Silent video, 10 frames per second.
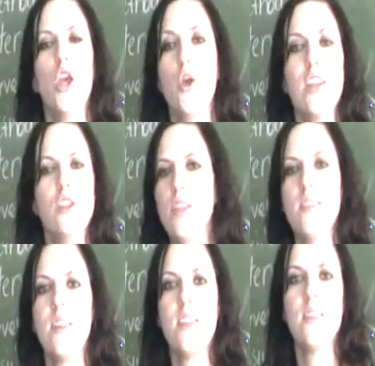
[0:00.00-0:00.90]
You can do
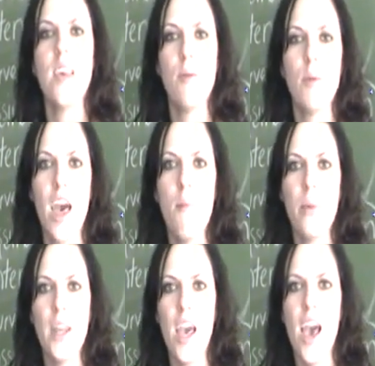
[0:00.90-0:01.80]
this in the same
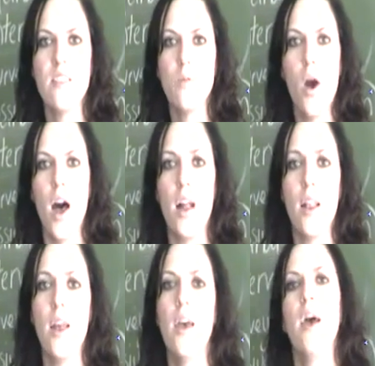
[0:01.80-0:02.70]
company as
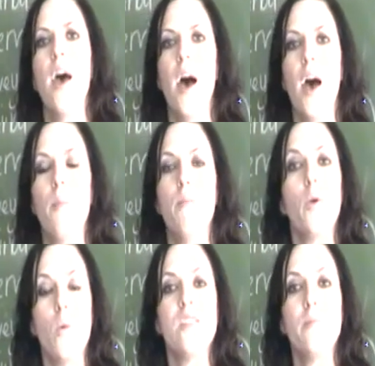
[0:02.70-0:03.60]
well,
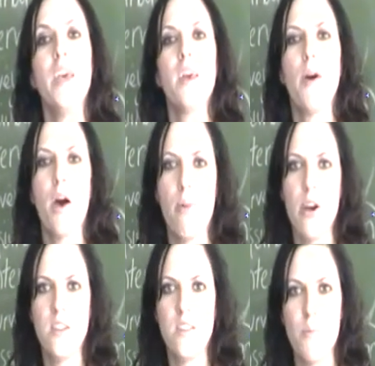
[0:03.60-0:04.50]
but we'll speak about
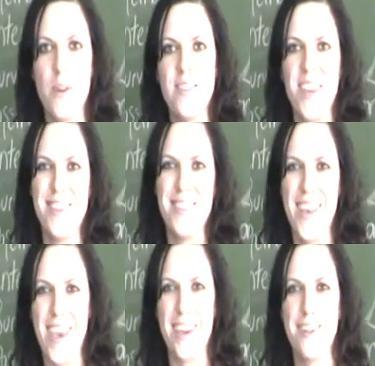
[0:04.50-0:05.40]
participants in a
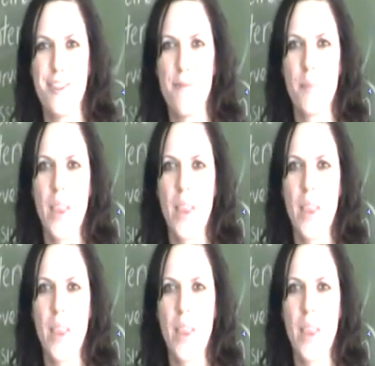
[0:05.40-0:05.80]
second.